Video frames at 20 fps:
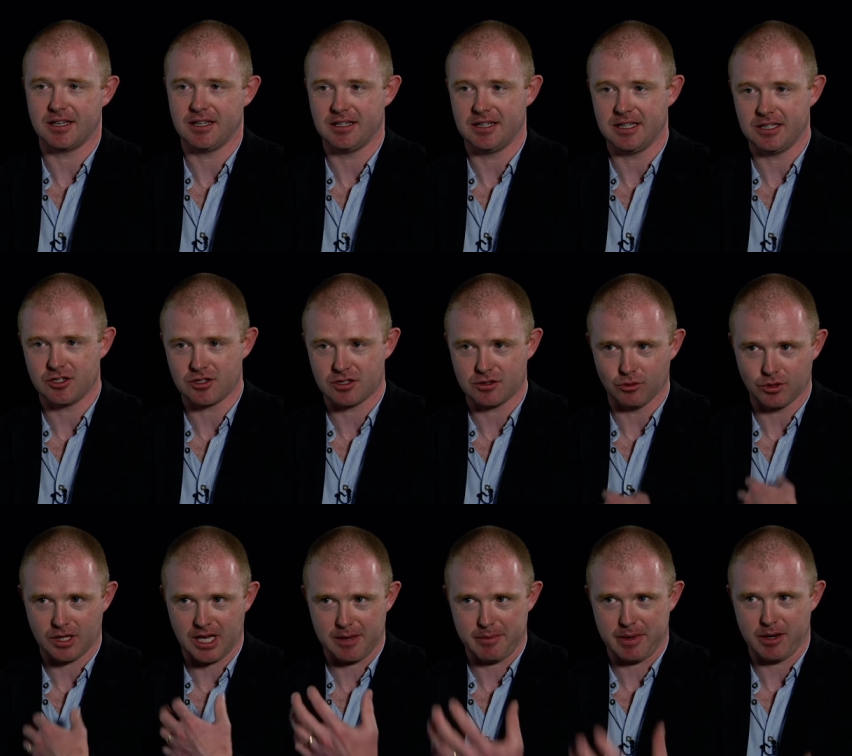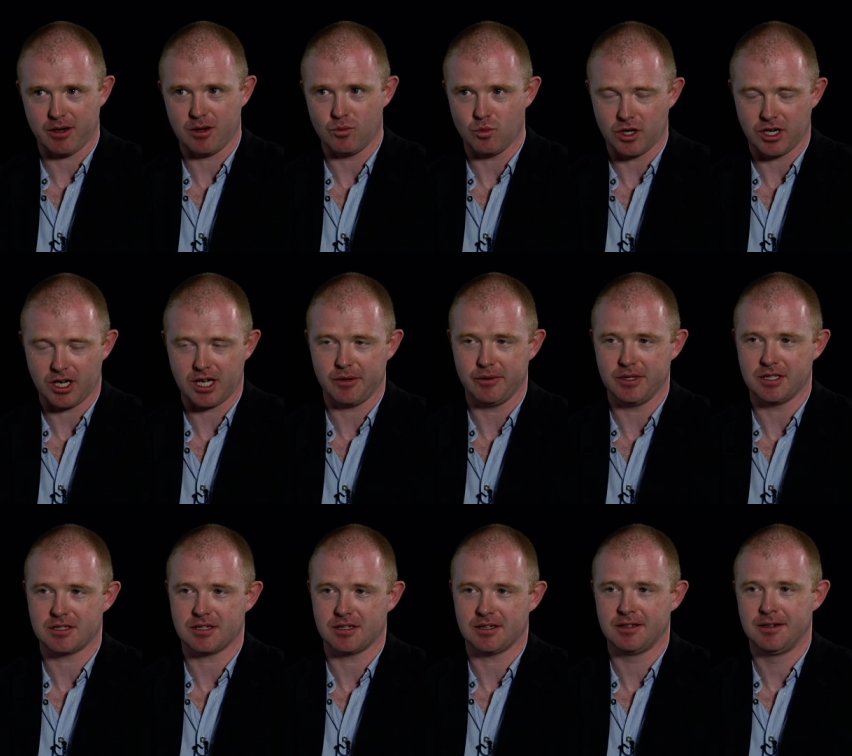and it just all came out in one go
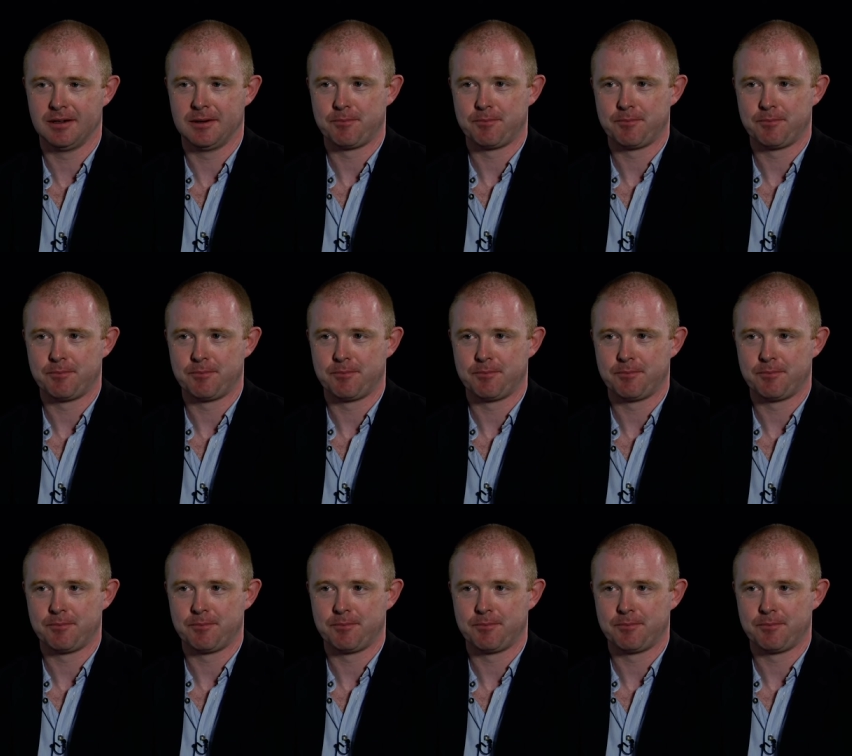into